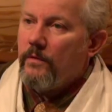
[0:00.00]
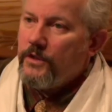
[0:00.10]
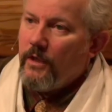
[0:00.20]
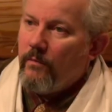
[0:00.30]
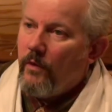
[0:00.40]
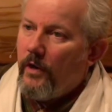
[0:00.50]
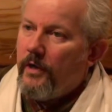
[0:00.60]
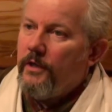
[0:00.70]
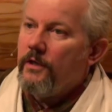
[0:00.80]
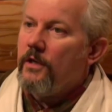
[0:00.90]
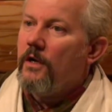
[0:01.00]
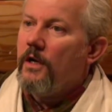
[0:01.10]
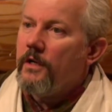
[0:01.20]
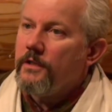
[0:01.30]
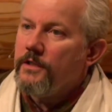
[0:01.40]
with someone and you
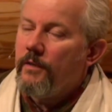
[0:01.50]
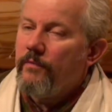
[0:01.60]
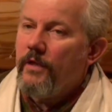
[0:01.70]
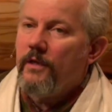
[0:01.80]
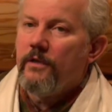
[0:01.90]
conquered something,